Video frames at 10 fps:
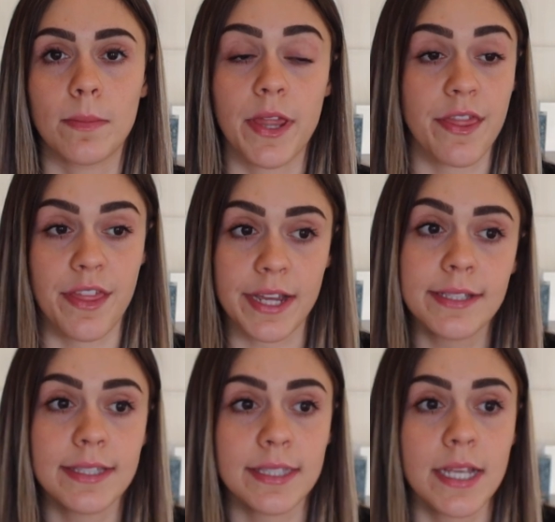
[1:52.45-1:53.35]

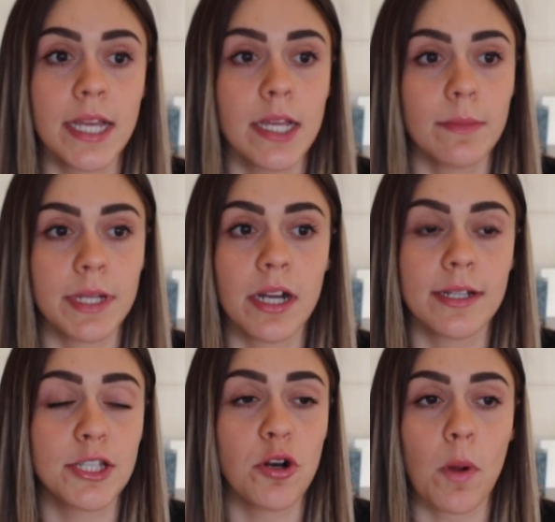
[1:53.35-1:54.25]
this
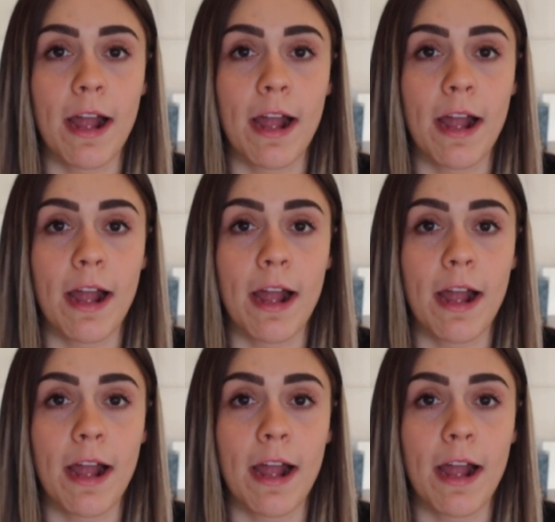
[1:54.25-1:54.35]
because you don't